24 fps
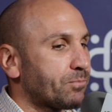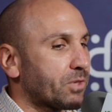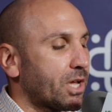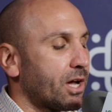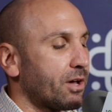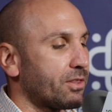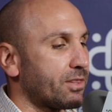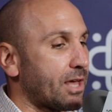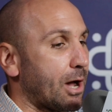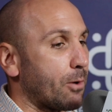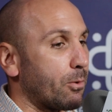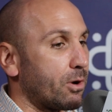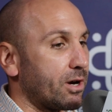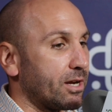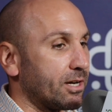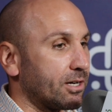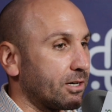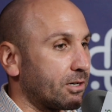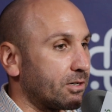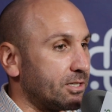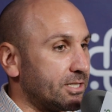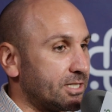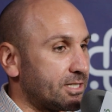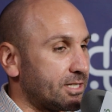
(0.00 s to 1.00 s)
that were
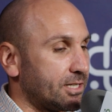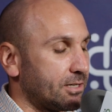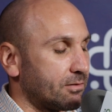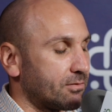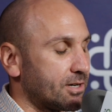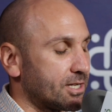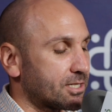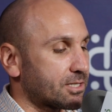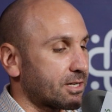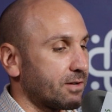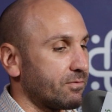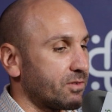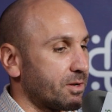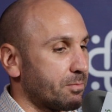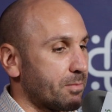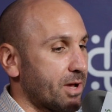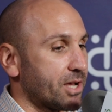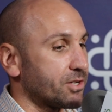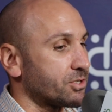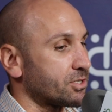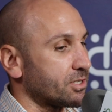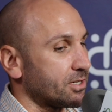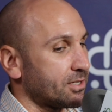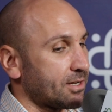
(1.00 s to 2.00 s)
increasing risk of
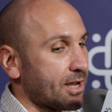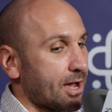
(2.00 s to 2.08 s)
dementia.